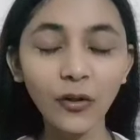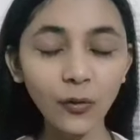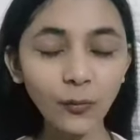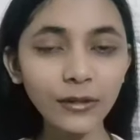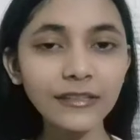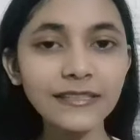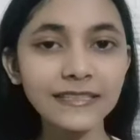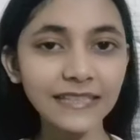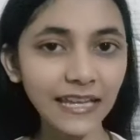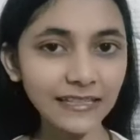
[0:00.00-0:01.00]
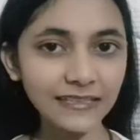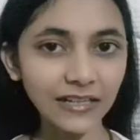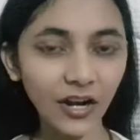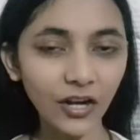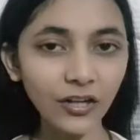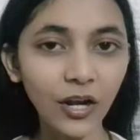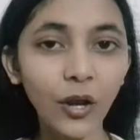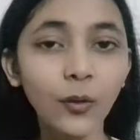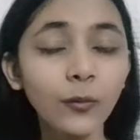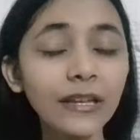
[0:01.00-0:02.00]
Over this next hour,
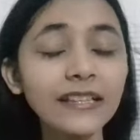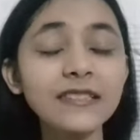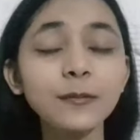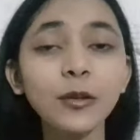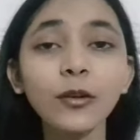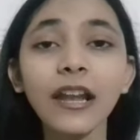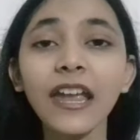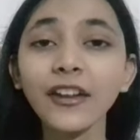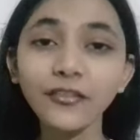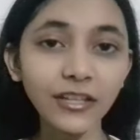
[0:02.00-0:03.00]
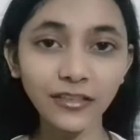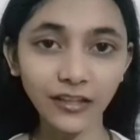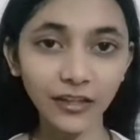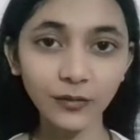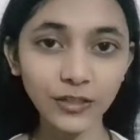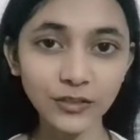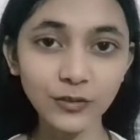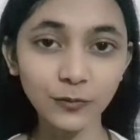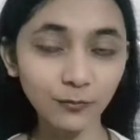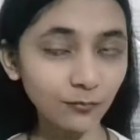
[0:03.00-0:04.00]
we'll explore everything you need
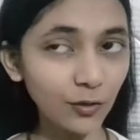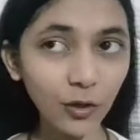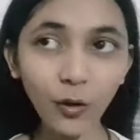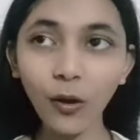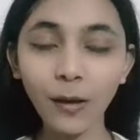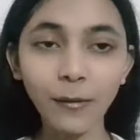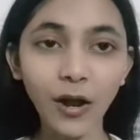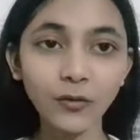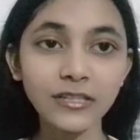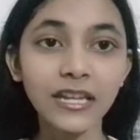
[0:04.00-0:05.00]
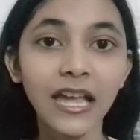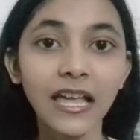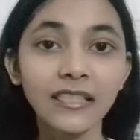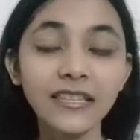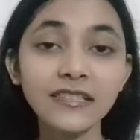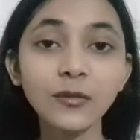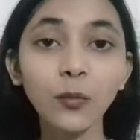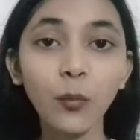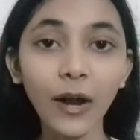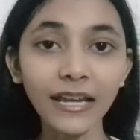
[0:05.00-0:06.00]
to know about this
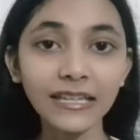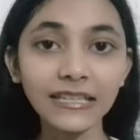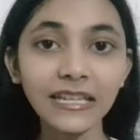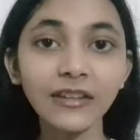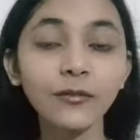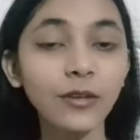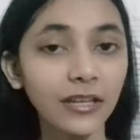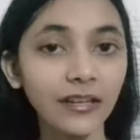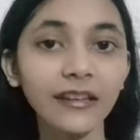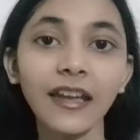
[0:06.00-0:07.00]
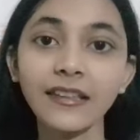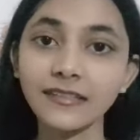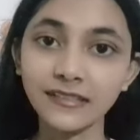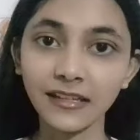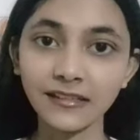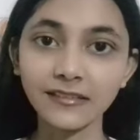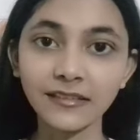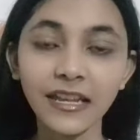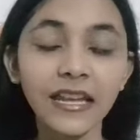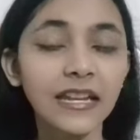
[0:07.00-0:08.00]
widely recognized
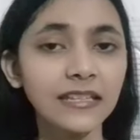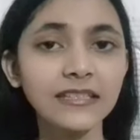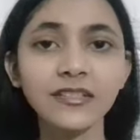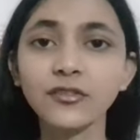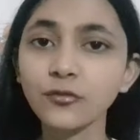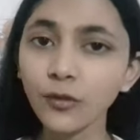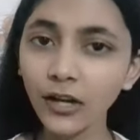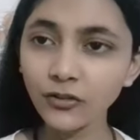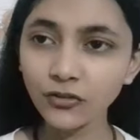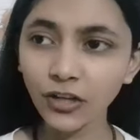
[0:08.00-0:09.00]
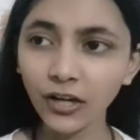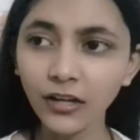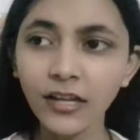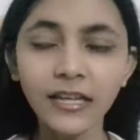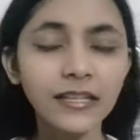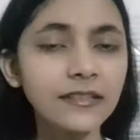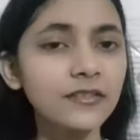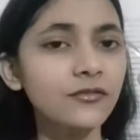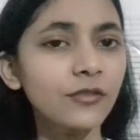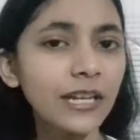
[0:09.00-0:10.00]
test. Its structure, its
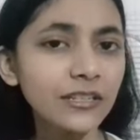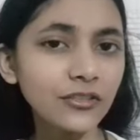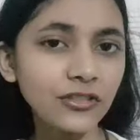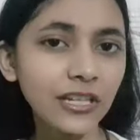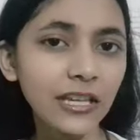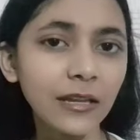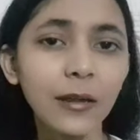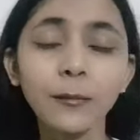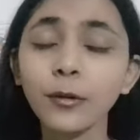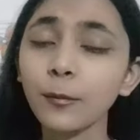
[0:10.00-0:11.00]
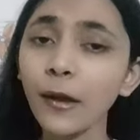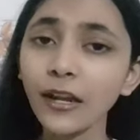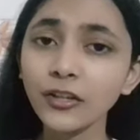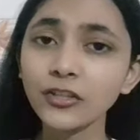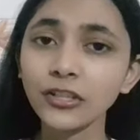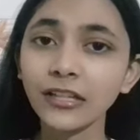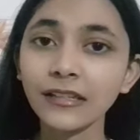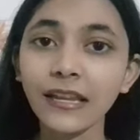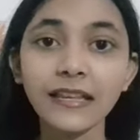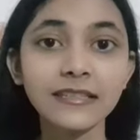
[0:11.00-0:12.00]
strategy,
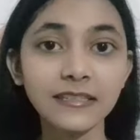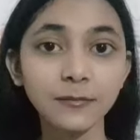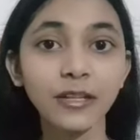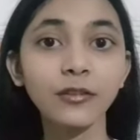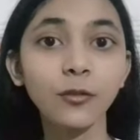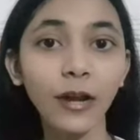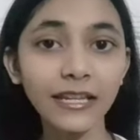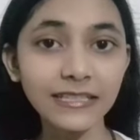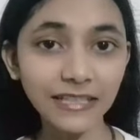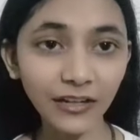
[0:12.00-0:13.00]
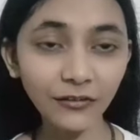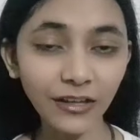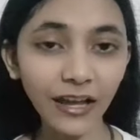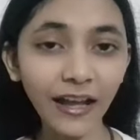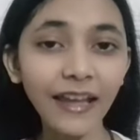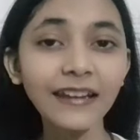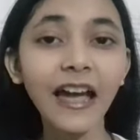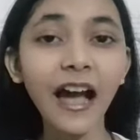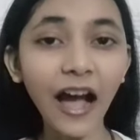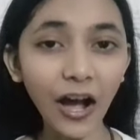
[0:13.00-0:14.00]
preparation, assessment criteria, and
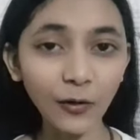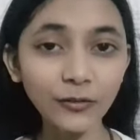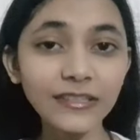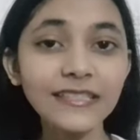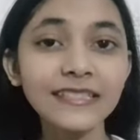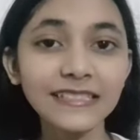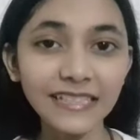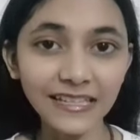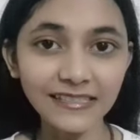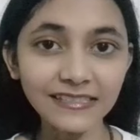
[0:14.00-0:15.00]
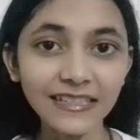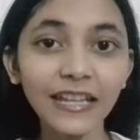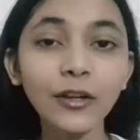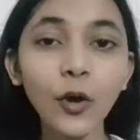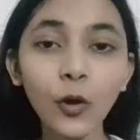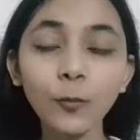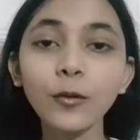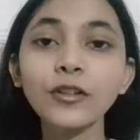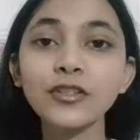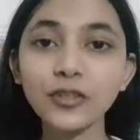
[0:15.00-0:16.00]
how this test can
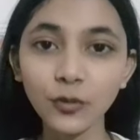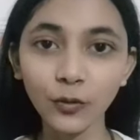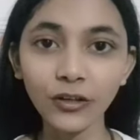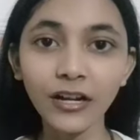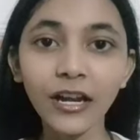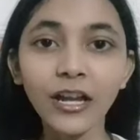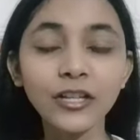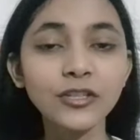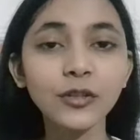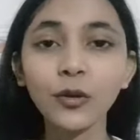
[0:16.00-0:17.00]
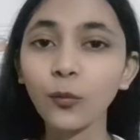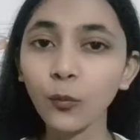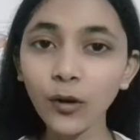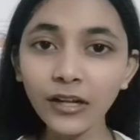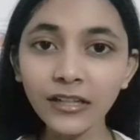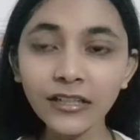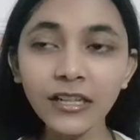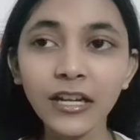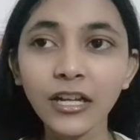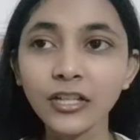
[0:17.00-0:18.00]
open door to your work,
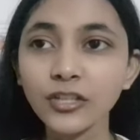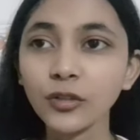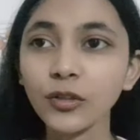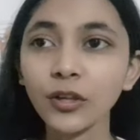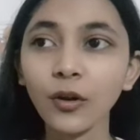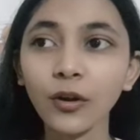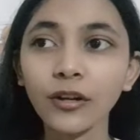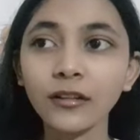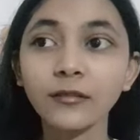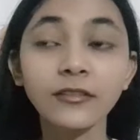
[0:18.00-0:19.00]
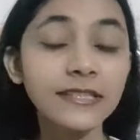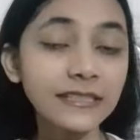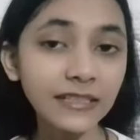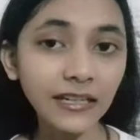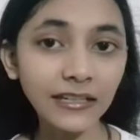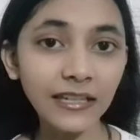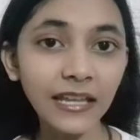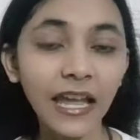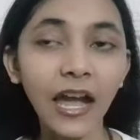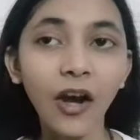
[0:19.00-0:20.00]
to your
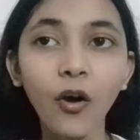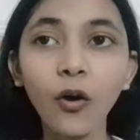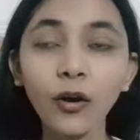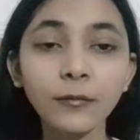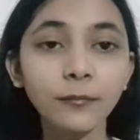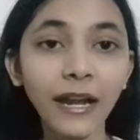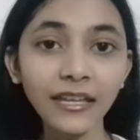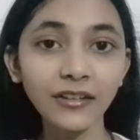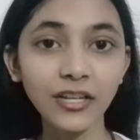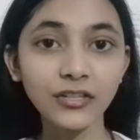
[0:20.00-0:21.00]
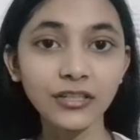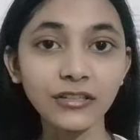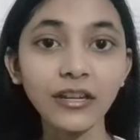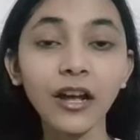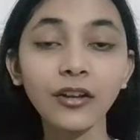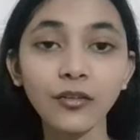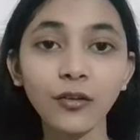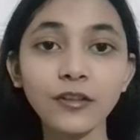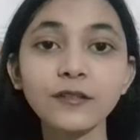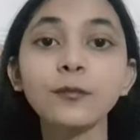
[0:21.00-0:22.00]
study, or migration
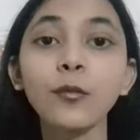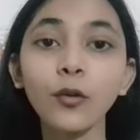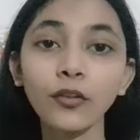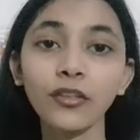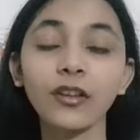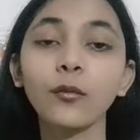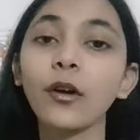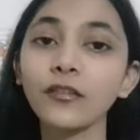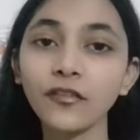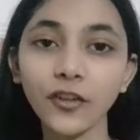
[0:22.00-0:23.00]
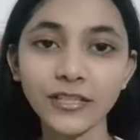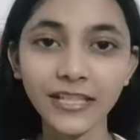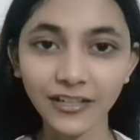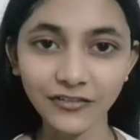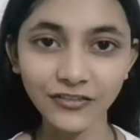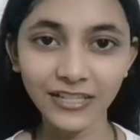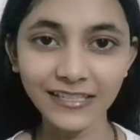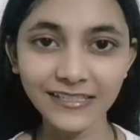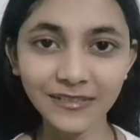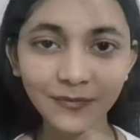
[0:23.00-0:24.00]
across more than 140 countries.